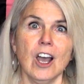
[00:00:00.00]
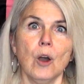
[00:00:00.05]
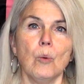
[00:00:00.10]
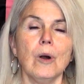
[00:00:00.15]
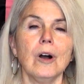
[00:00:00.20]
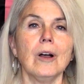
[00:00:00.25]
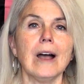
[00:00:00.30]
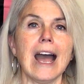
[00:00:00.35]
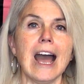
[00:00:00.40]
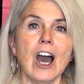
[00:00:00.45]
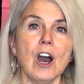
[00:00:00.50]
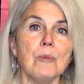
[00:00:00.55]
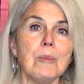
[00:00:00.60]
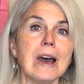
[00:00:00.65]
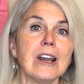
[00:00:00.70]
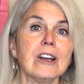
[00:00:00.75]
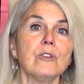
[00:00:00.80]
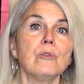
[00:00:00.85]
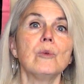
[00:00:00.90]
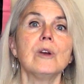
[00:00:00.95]
Well, how
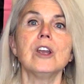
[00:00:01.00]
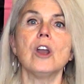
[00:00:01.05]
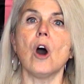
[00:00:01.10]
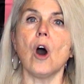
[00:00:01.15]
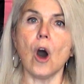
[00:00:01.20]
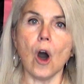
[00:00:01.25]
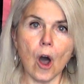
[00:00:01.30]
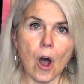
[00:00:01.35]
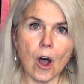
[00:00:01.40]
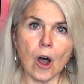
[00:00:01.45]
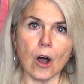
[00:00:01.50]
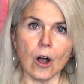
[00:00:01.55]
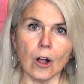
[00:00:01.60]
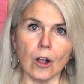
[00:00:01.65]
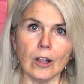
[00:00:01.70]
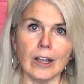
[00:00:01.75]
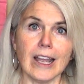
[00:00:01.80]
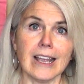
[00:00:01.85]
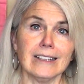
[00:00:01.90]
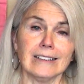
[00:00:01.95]
about if we
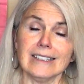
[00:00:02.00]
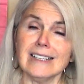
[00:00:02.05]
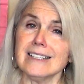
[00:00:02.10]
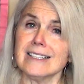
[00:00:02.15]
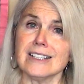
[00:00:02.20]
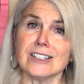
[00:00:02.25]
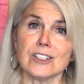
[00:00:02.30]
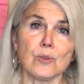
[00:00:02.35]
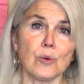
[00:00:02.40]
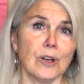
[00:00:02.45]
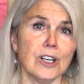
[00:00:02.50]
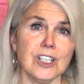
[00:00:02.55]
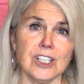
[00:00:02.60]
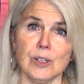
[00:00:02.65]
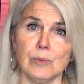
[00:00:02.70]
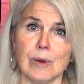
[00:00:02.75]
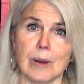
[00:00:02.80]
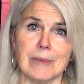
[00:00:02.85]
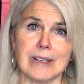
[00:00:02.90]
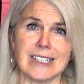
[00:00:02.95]
all, at least as
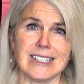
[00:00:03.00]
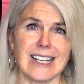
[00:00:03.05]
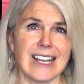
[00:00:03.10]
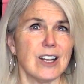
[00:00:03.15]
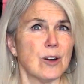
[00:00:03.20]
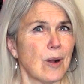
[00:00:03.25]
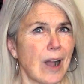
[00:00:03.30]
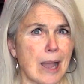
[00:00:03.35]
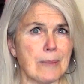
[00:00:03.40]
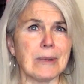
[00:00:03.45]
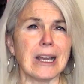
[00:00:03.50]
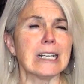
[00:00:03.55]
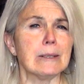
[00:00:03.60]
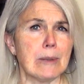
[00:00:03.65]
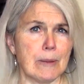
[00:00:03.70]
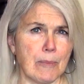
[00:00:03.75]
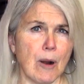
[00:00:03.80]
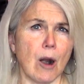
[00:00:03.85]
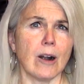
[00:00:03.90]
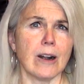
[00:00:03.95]
Christian women, say, you know, I'm not going
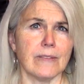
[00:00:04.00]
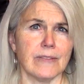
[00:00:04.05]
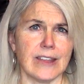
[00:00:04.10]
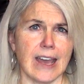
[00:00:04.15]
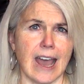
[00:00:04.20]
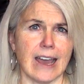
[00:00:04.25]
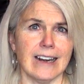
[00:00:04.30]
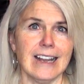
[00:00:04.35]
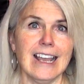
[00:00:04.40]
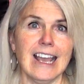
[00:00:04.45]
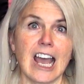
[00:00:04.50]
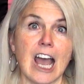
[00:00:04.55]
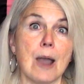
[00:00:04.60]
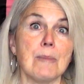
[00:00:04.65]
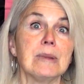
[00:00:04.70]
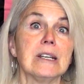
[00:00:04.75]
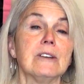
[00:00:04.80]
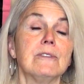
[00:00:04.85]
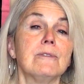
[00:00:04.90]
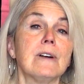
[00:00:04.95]
to be part of that. I'm
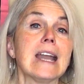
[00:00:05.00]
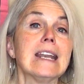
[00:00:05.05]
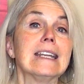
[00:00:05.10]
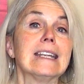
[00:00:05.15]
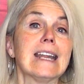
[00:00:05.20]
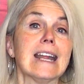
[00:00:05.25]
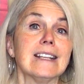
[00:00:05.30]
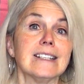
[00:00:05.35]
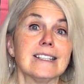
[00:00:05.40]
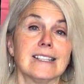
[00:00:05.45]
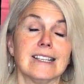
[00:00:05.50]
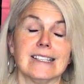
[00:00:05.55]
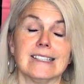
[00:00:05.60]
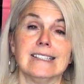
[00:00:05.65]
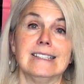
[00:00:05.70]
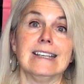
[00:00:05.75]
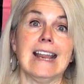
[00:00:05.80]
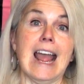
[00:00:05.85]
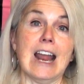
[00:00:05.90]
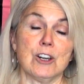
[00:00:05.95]
going to fight against this
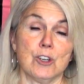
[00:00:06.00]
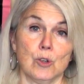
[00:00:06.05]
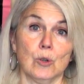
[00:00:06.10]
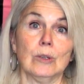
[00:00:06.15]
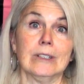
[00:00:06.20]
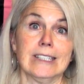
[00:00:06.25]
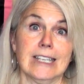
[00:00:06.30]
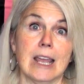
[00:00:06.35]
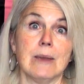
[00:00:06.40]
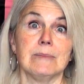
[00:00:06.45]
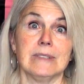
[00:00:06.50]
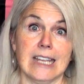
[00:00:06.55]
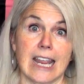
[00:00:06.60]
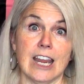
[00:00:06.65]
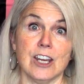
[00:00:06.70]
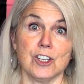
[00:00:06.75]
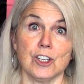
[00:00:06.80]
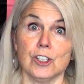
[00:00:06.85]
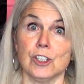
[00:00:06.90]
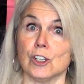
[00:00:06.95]
natural
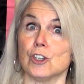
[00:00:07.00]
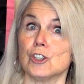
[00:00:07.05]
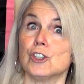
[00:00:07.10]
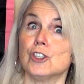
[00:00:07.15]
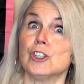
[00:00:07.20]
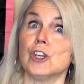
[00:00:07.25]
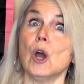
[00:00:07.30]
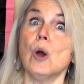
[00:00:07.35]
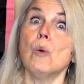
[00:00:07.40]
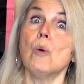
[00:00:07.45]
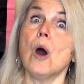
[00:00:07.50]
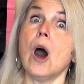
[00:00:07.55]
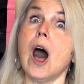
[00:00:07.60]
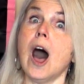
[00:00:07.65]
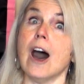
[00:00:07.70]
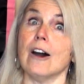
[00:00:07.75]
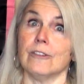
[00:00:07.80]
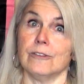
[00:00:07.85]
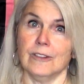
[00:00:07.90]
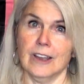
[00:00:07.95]
temptation to show
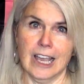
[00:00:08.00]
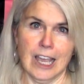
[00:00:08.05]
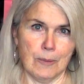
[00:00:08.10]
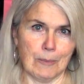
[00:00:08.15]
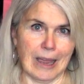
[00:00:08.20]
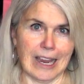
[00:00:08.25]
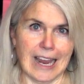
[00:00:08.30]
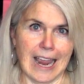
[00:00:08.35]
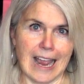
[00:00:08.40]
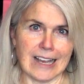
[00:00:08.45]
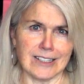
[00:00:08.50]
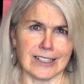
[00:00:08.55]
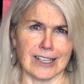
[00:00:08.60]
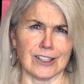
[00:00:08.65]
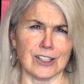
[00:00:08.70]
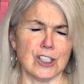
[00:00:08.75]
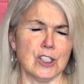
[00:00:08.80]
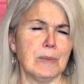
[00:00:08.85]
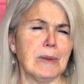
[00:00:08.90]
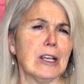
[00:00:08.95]
off my
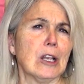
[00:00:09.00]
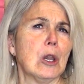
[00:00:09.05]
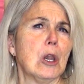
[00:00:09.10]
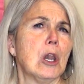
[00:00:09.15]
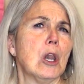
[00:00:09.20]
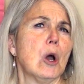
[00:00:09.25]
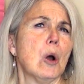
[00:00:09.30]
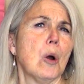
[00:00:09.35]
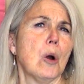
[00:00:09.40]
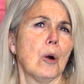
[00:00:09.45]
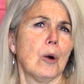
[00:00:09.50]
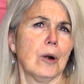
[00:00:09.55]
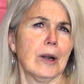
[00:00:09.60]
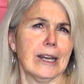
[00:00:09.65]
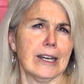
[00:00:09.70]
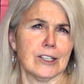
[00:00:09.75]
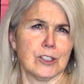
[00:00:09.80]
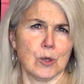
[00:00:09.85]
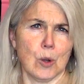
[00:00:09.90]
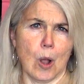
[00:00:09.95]
assets, to be
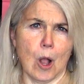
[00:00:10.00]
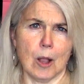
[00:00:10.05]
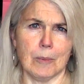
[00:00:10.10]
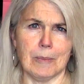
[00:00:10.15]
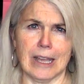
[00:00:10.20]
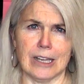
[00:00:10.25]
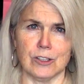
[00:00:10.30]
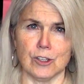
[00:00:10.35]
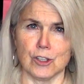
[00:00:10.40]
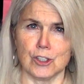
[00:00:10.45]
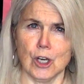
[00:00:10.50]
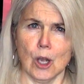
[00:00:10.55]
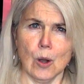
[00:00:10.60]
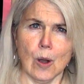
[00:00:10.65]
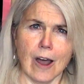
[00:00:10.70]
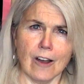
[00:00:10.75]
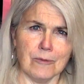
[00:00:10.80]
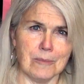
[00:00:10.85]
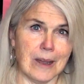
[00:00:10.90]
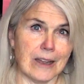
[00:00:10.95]
alluring to all men, to show
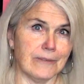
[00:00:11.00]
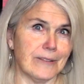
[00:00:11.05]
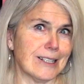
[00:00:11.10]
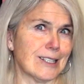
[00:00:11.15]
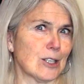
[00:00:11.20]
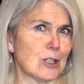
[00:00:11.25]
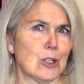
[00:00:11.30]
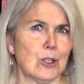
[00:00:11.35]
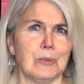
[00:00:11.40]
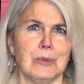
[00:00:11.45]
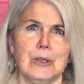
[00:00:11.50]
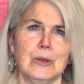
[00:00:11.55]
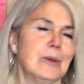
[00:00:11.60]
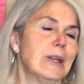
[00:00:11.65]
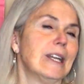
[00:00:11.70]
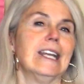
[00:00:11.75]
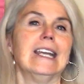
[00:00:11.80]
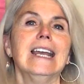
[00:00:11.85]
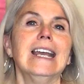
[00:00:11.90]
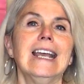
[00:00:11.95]
off my physical
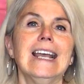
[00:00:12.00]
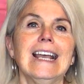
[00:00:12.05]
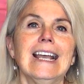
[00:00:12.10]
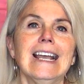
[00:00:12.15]
beauty.